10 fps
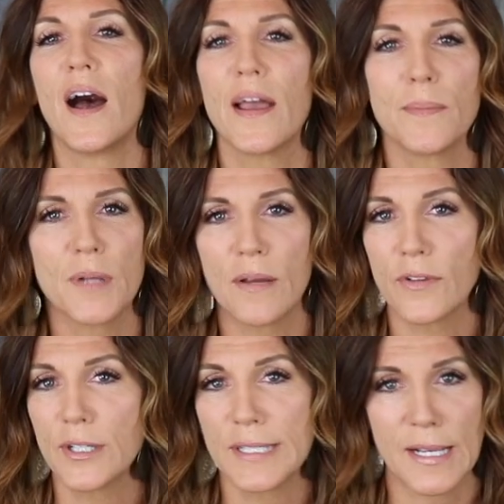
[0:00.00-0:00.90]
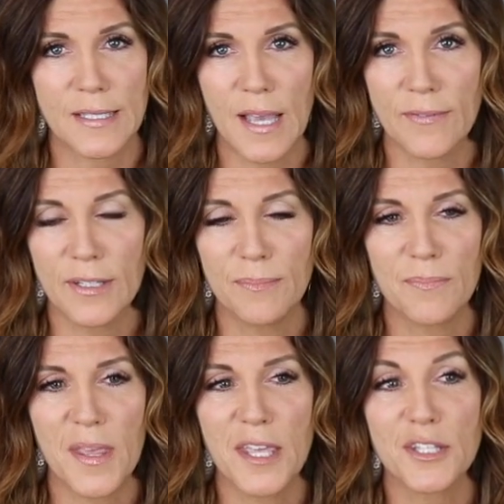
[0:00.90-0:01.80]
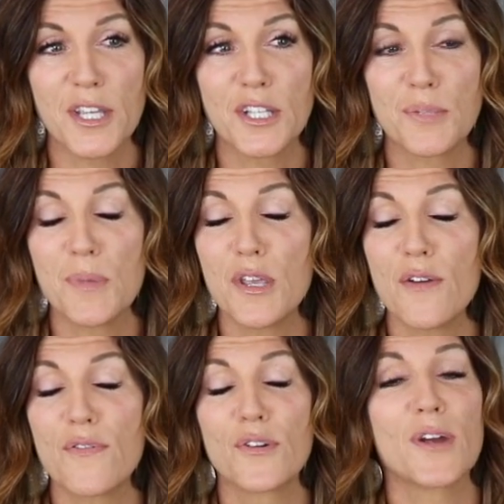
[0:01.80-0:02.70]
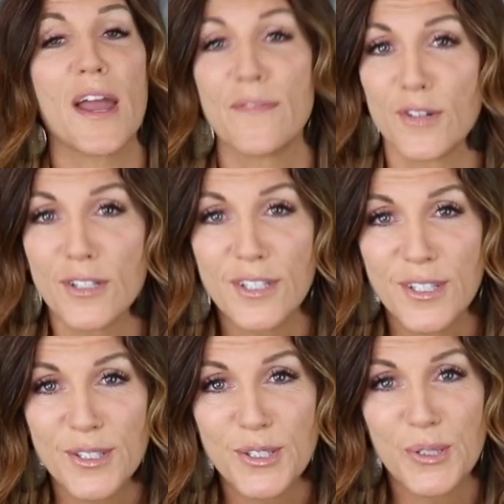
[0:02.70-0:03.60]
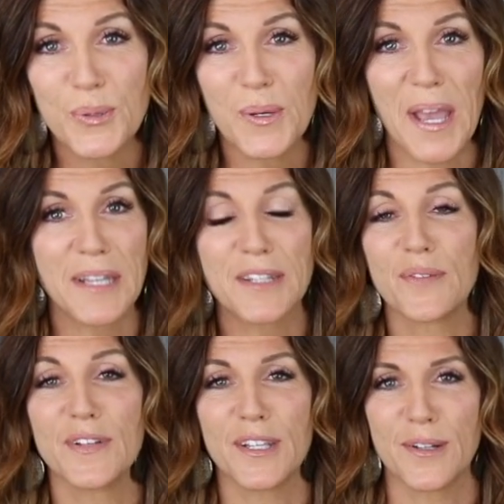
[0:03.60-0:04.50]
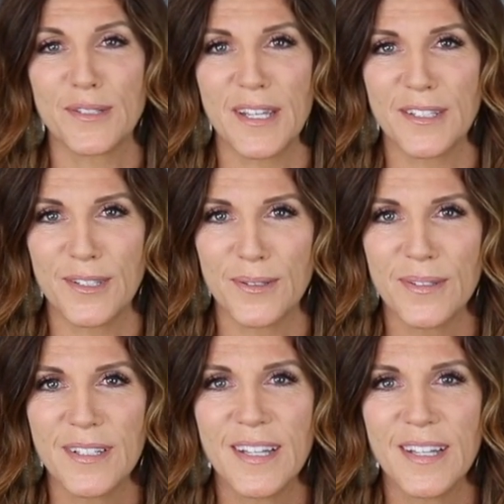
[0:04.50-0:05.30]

I am not very tech savvy. It takes me forever to edit the videos I do.